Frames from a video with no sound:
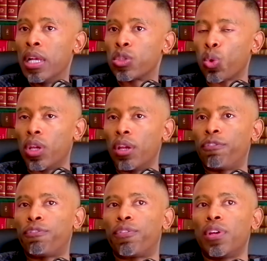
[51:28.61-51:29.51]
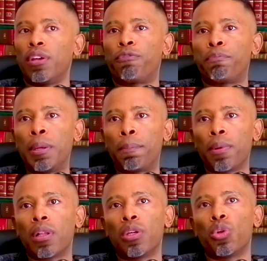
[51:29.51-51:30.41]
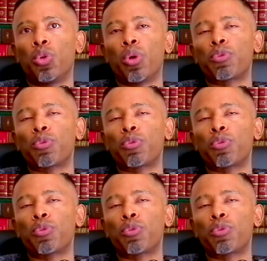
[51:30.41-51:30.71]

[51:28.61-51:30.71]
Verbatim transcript: So if if people you, you,